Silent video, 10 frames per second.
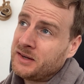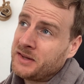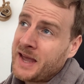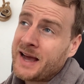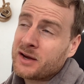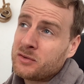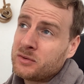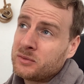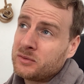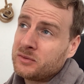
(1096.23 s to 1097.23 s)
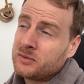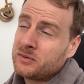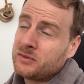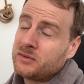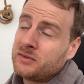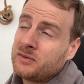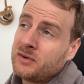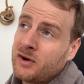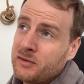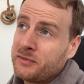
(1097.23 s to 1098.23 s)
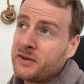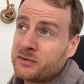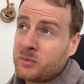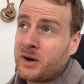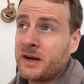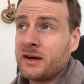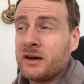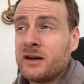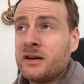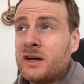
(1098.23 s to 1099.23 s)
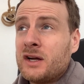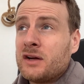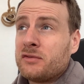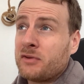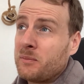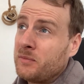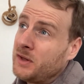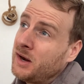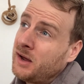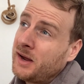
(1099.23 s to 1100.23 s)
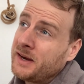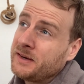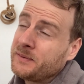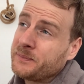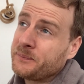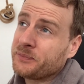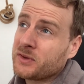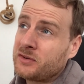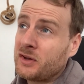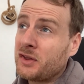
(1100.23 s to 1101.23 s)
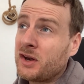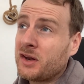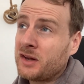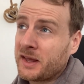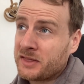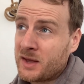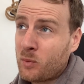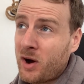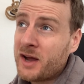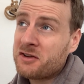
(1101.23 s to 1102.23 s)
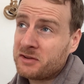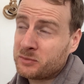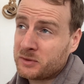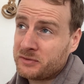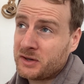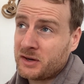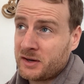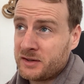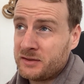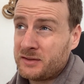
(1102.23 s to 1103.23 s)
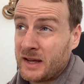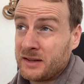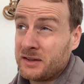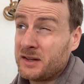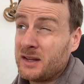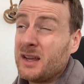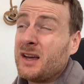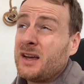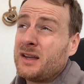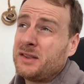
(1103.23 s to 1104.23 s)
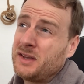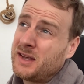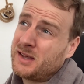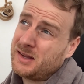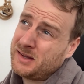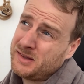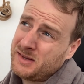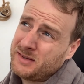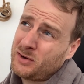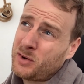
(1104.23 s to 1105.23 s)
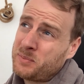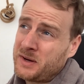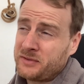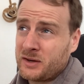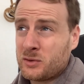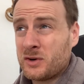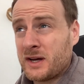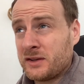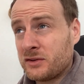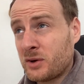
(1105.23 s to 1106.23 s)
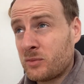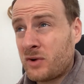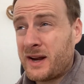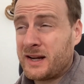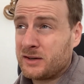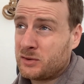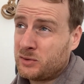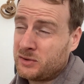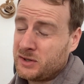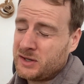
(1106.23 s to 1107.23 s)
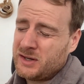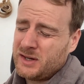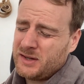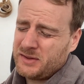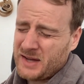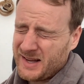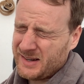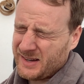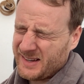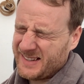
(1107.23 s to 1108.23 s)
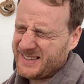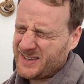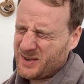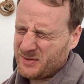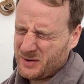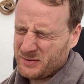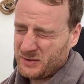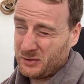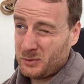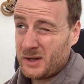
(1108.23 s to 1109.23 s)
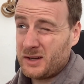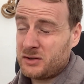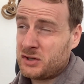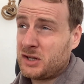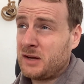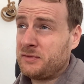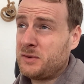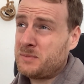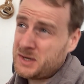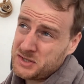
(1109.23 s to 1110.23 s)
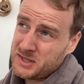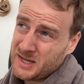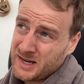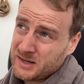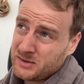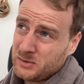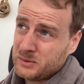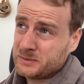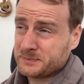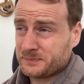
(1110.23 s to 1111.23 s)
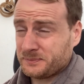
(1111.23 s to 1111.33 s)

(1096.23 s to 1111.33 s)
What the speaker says: angle of this wire from the line, so the wire is one of the lines, and the top left-hand corner and the top right-hand corner, that line of the switch, if you measure the angle